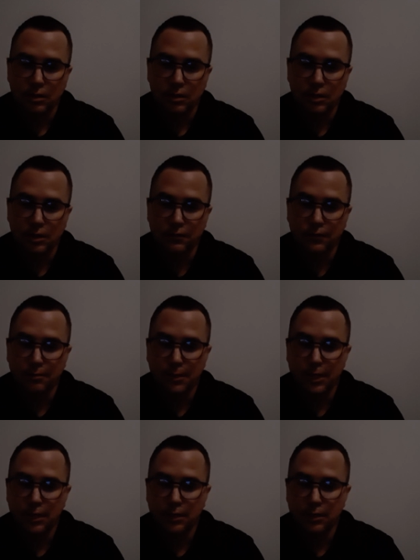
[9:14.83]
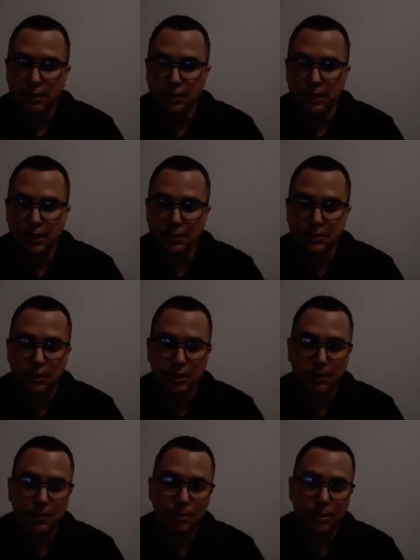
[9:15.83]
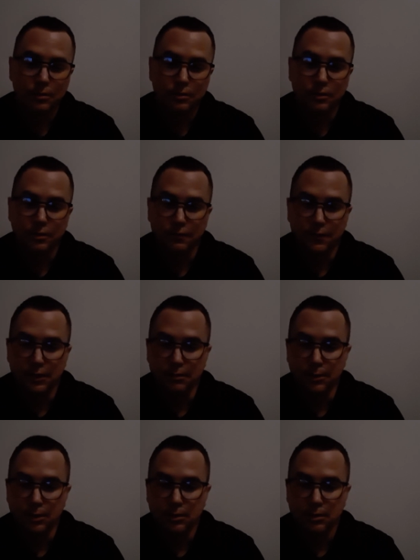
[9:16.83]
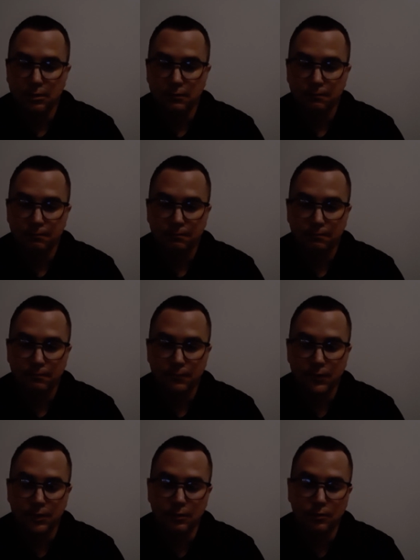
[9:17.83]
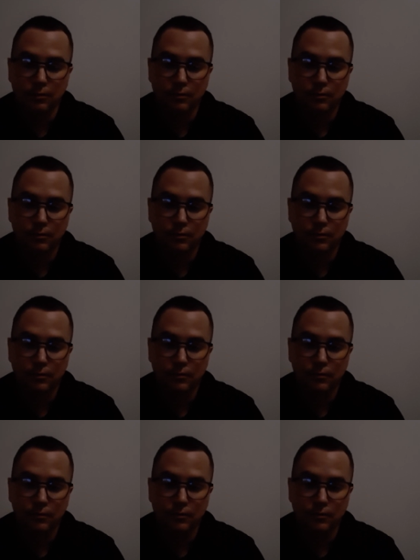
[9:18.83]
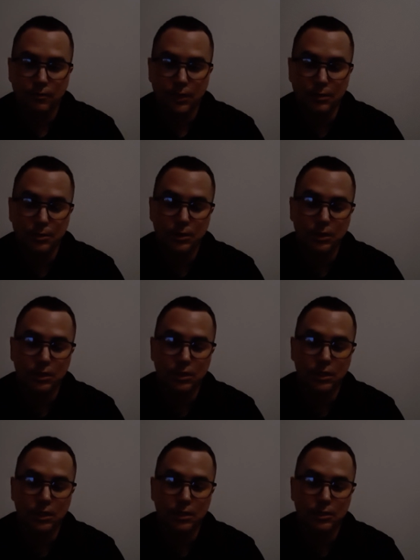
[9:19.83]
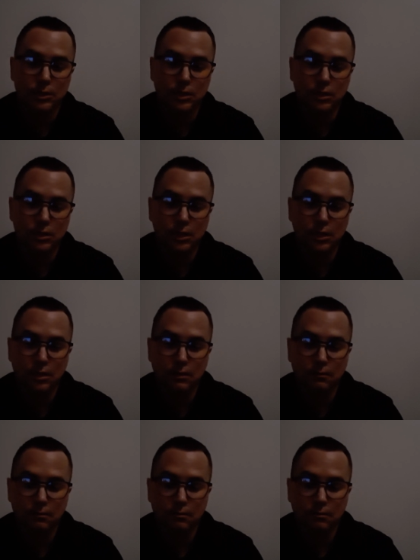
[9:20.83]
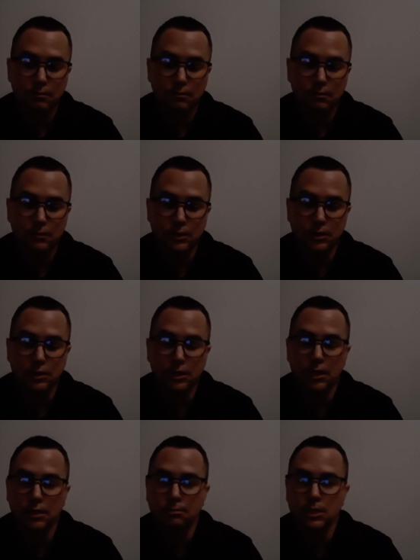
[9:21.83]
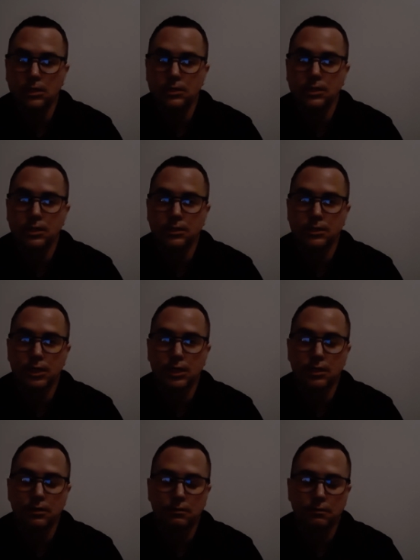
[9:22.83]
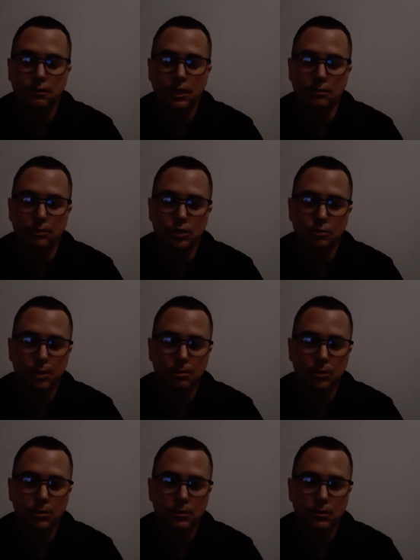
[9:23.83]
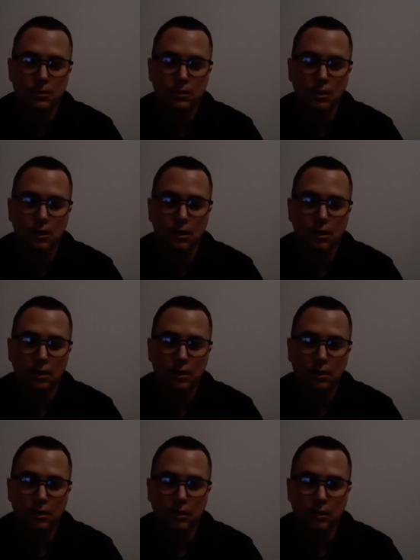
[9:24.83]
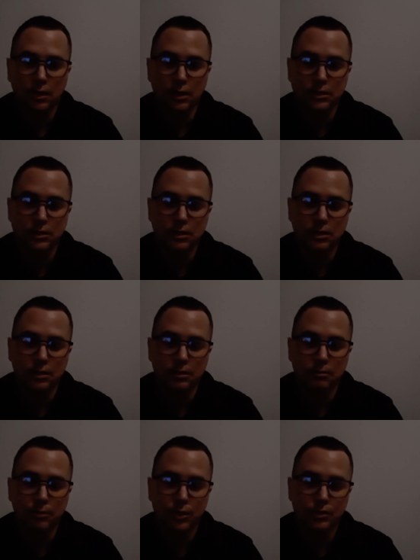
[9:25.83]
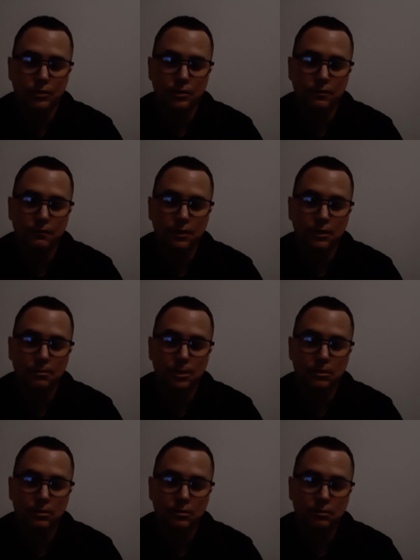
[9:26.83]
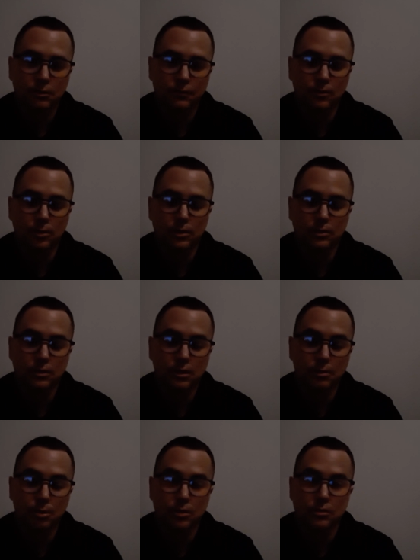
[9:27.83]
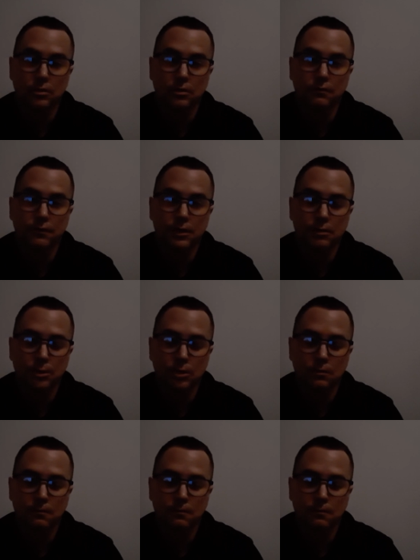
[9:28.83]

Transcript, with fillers: It is for my good, and I started with personal development. So, I was sick and tired of sick and tired. Sick and tired of being sick and tired, like most people that started personal development before they started personal development.